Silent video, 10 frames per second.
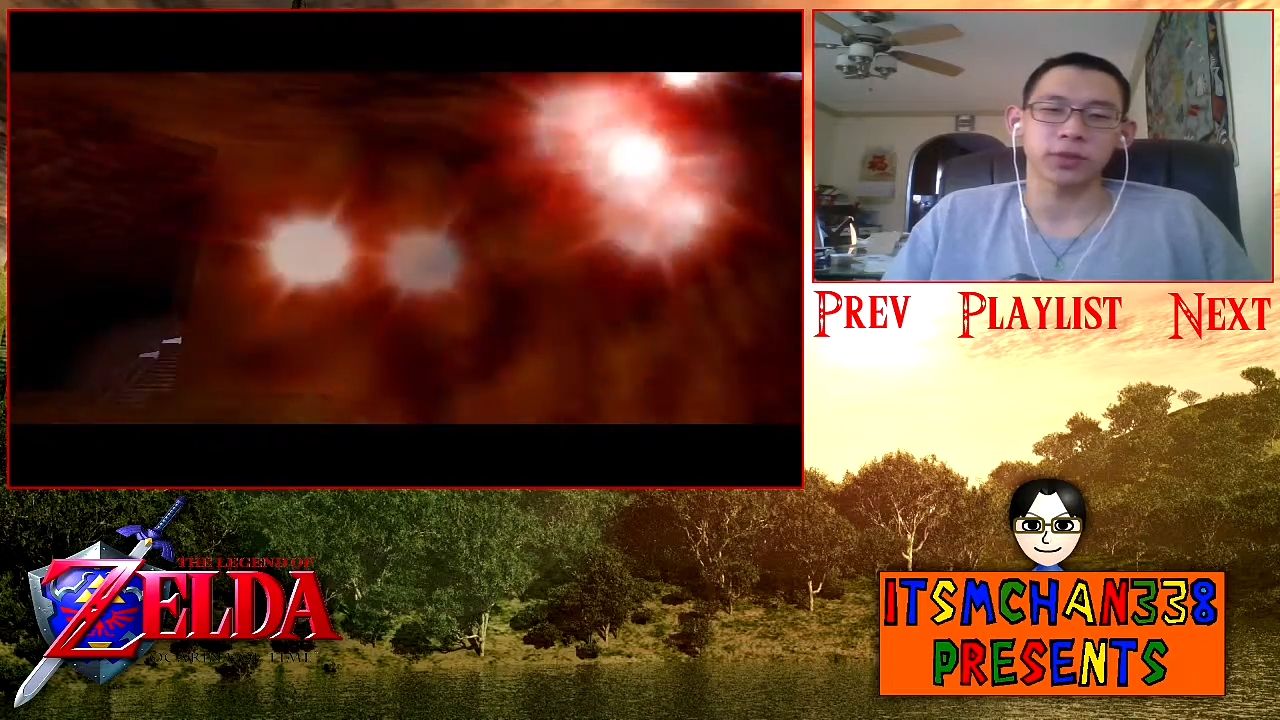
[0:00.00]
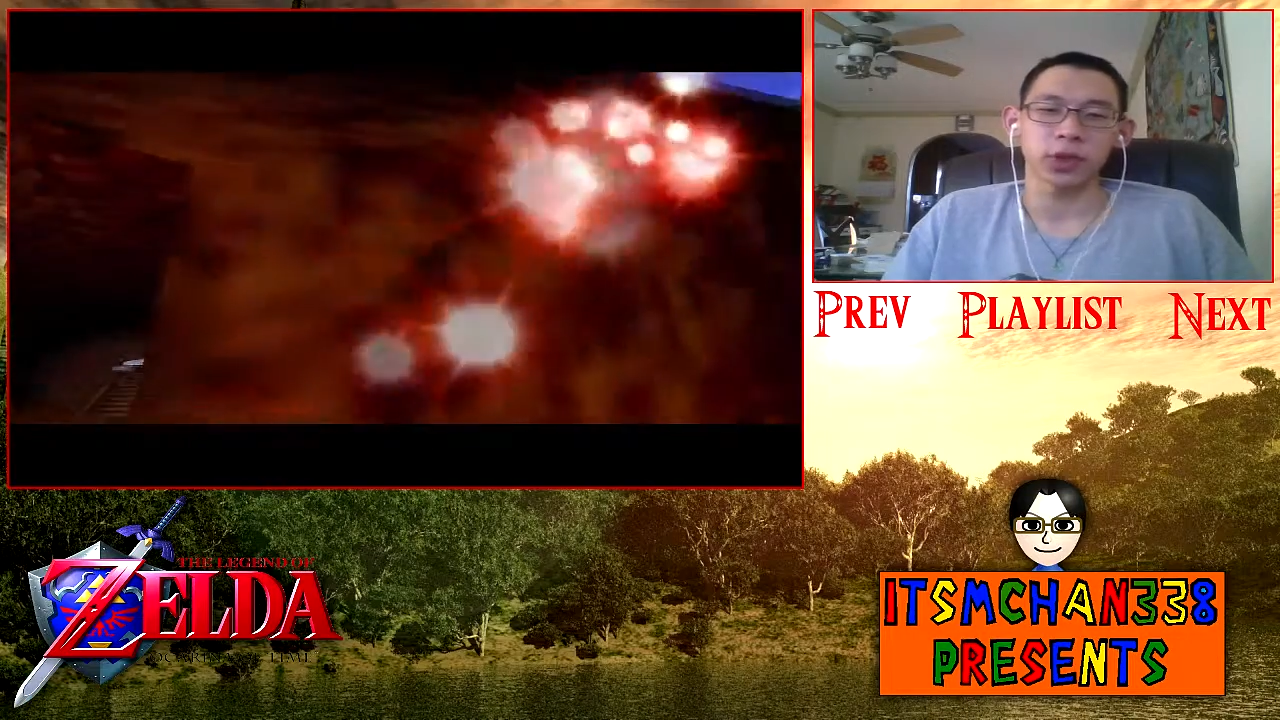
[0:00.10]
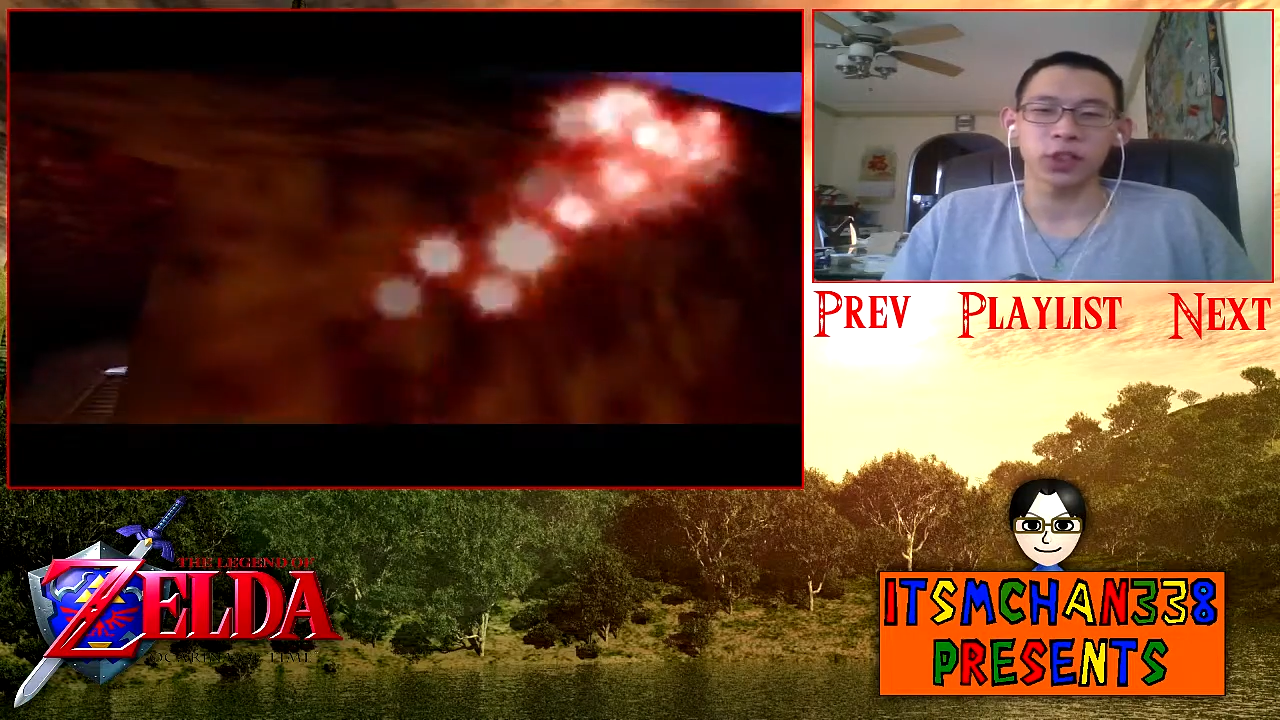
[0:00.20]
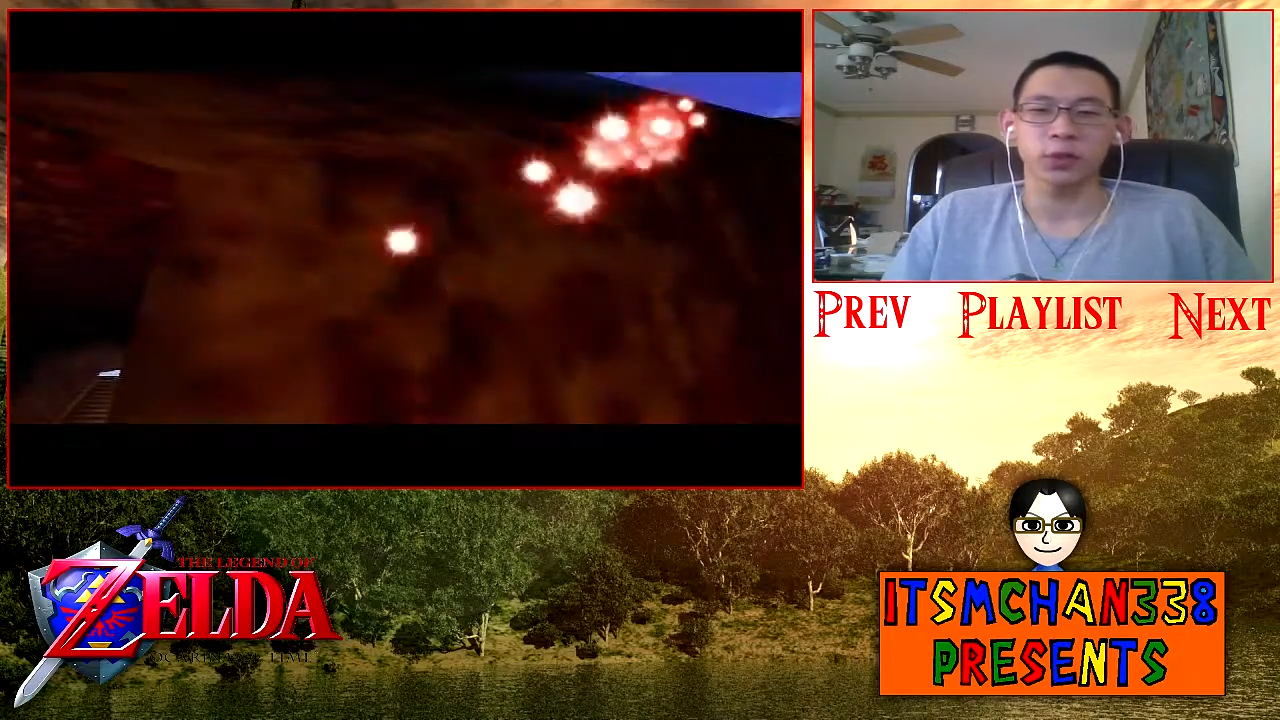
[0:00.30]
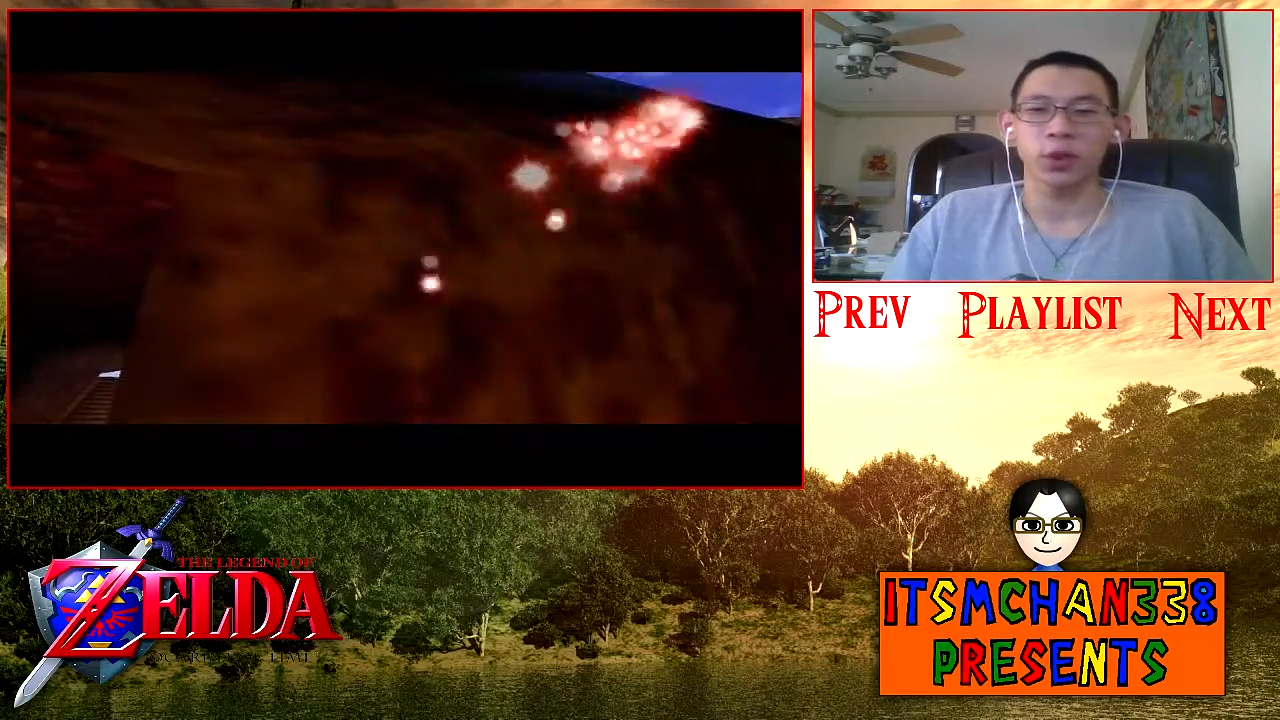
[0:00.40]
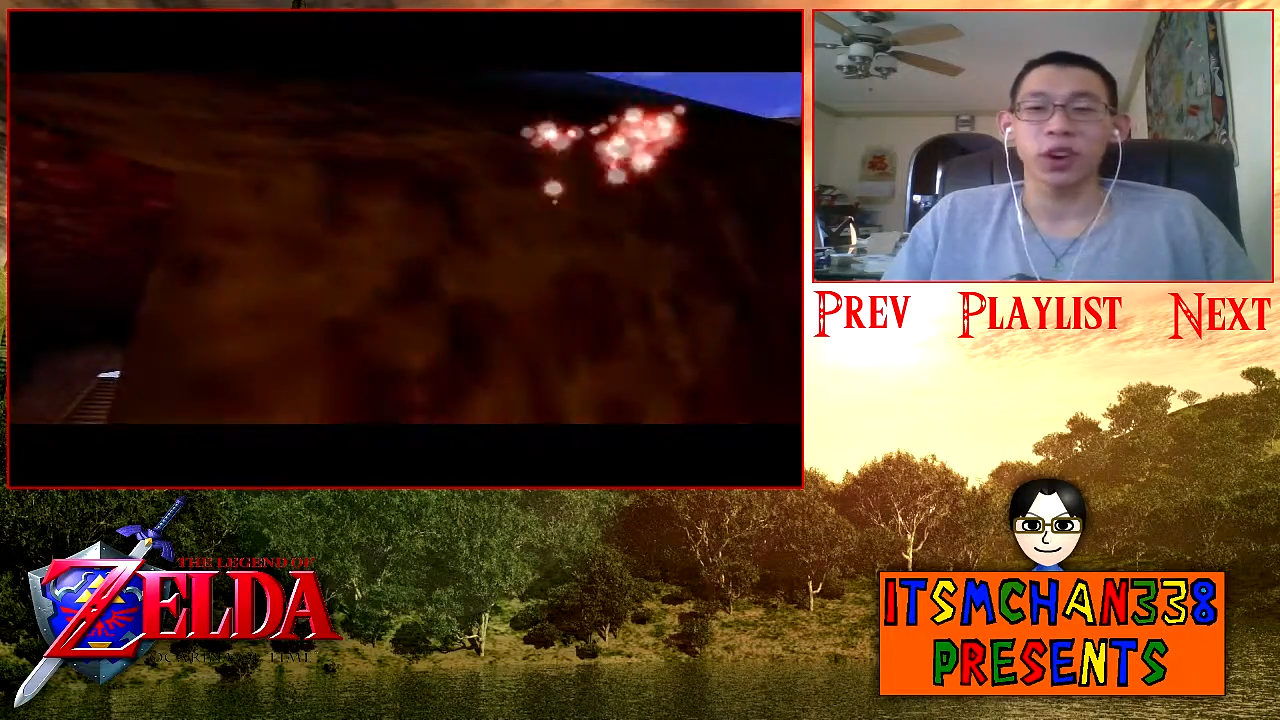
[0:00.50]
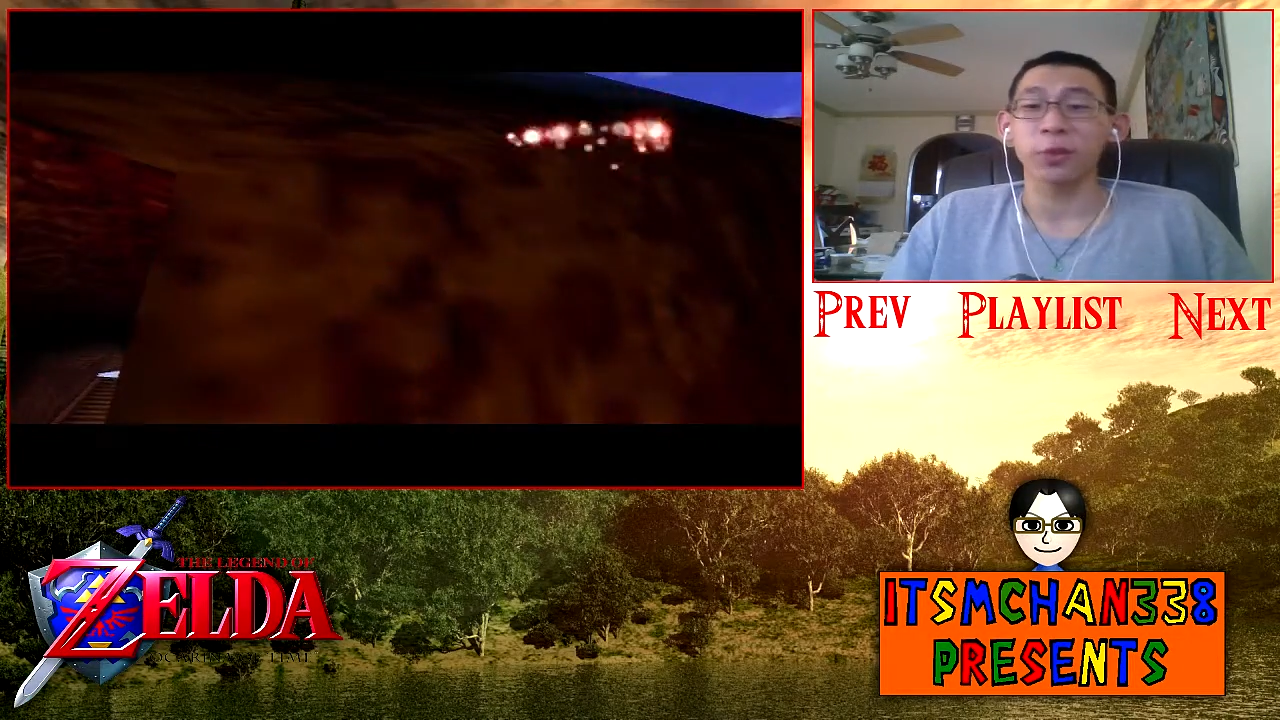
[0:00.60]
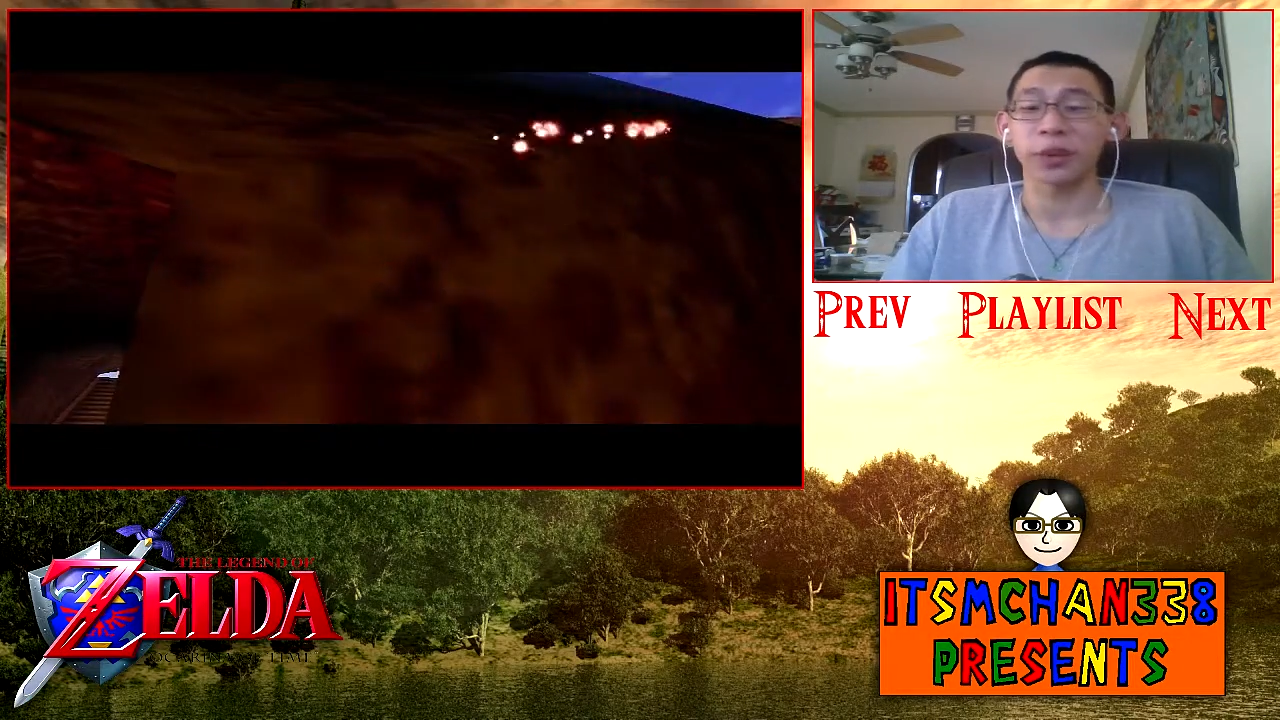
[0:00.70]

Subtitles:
version more,